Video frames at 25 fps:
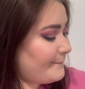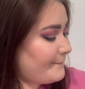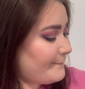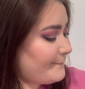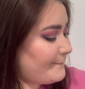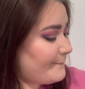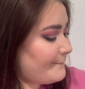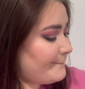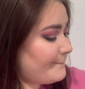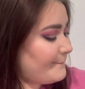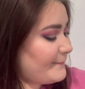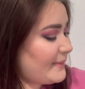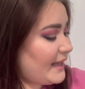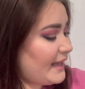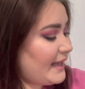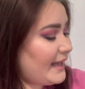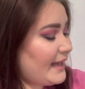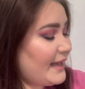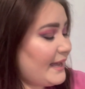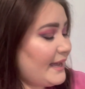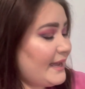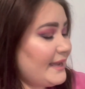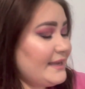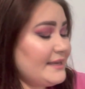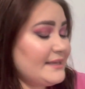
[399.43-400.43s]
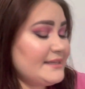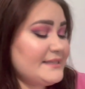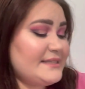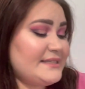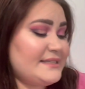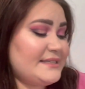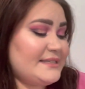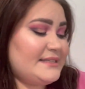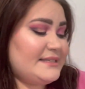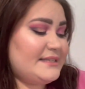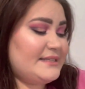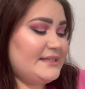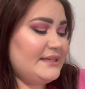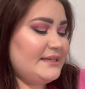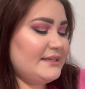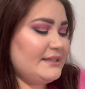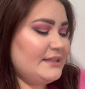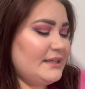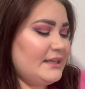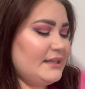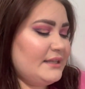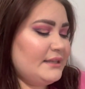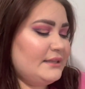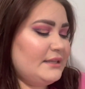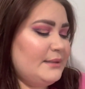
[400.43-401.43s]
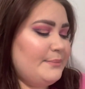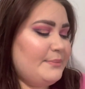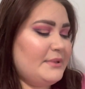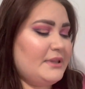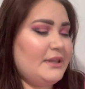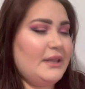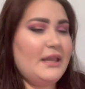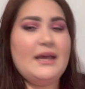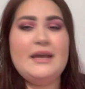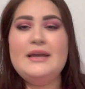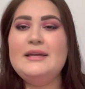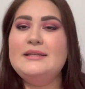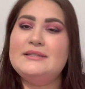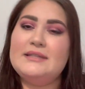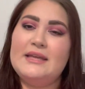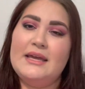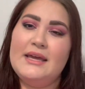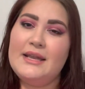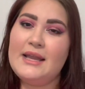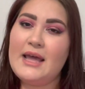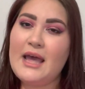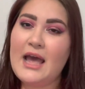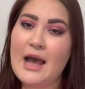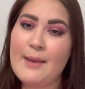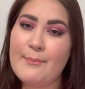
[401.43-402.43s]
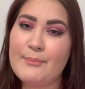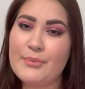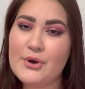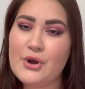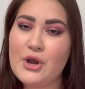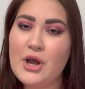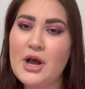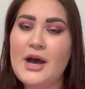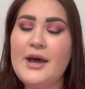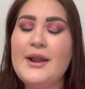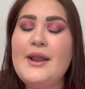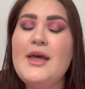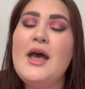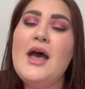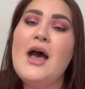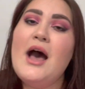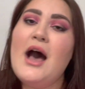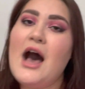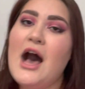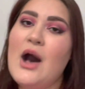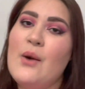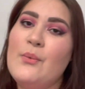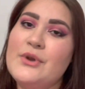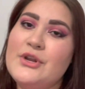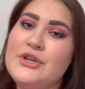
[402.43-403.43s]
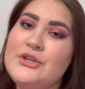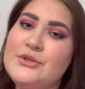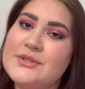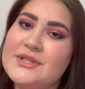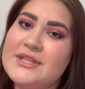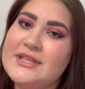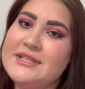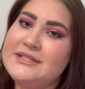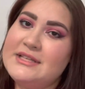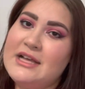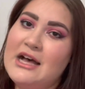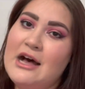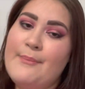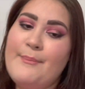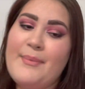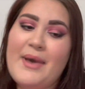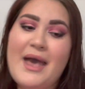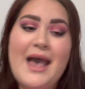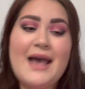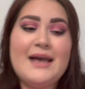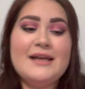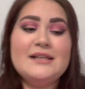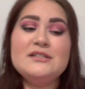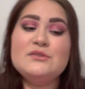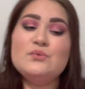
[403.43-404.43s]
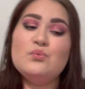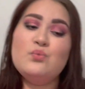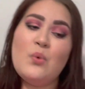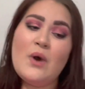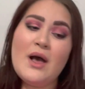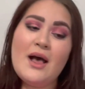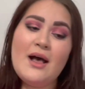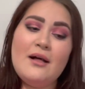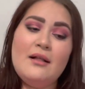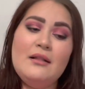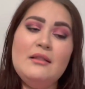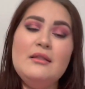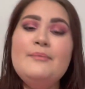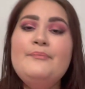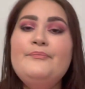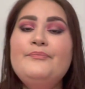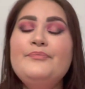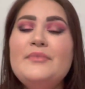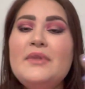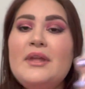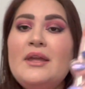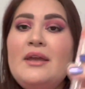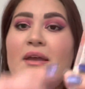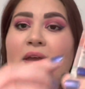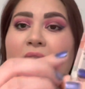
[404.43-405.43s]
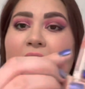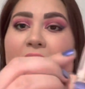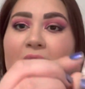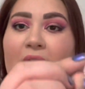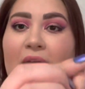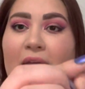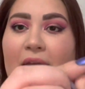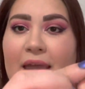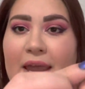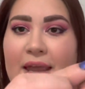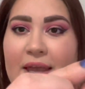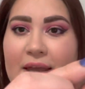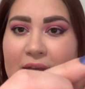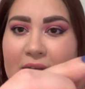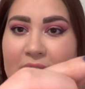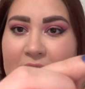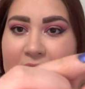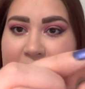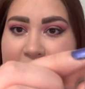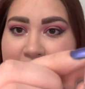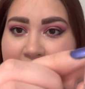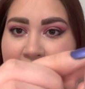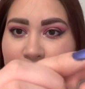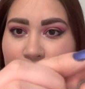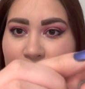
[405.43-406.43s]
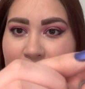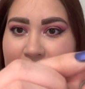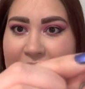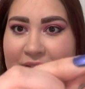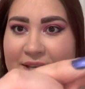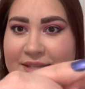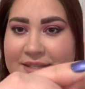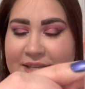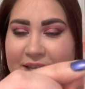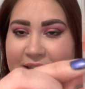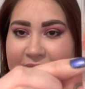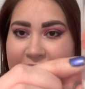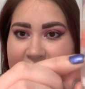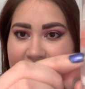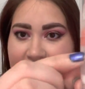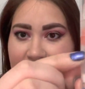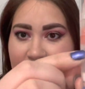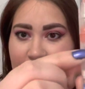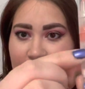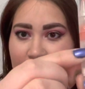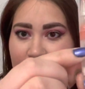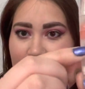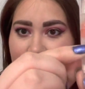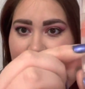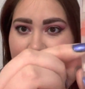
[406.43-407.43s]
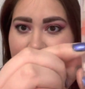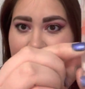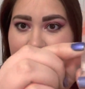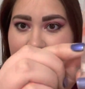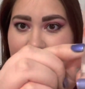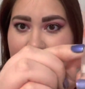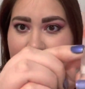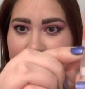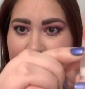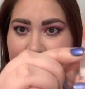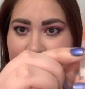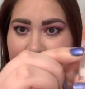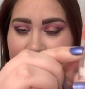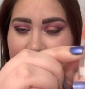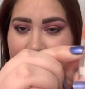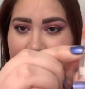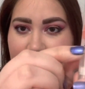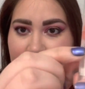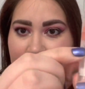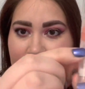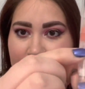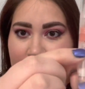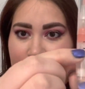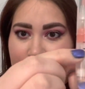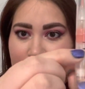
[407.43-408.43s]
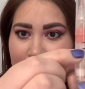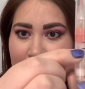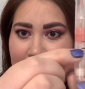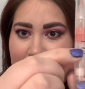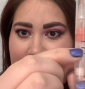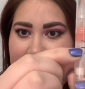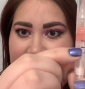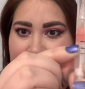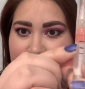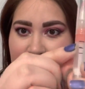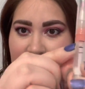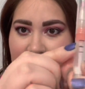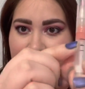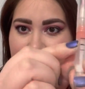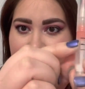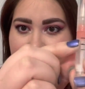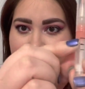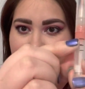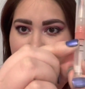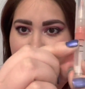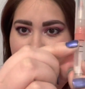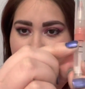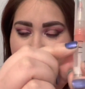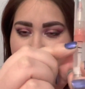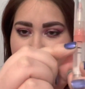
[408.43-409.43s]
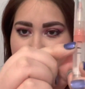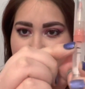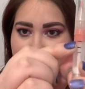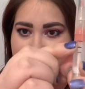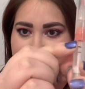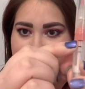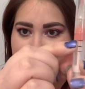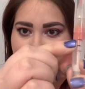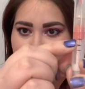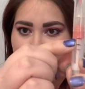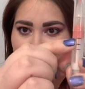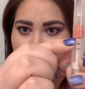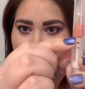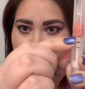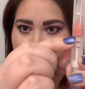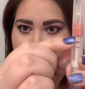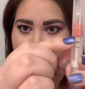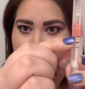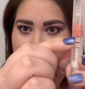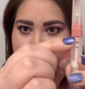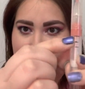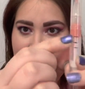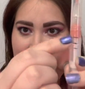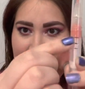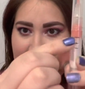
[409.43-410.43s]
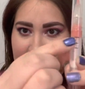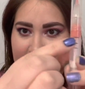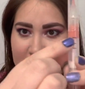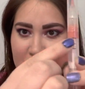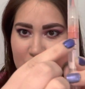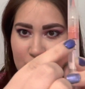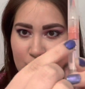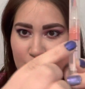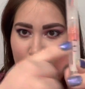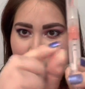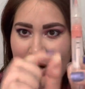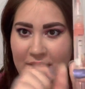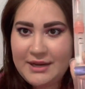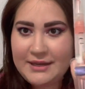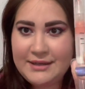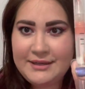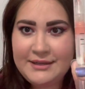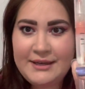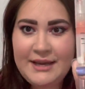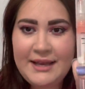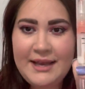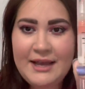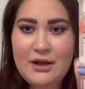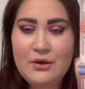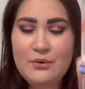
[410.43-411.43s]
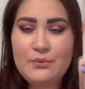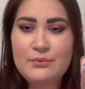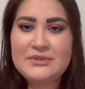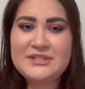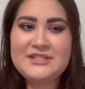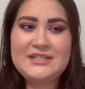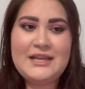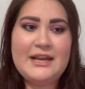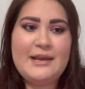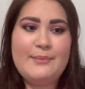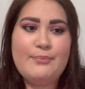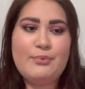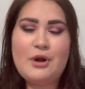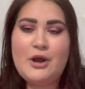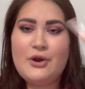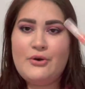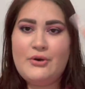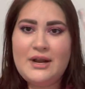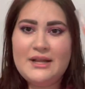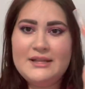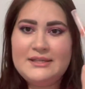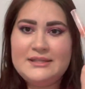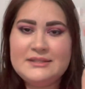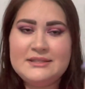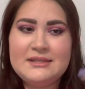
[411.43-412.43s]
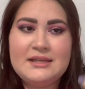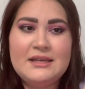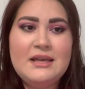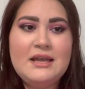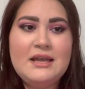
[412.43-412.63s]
my Stila lip glaze in apricot. I want to use this up as well. And I was there last month, and that's where I'm at right now. Steady progress.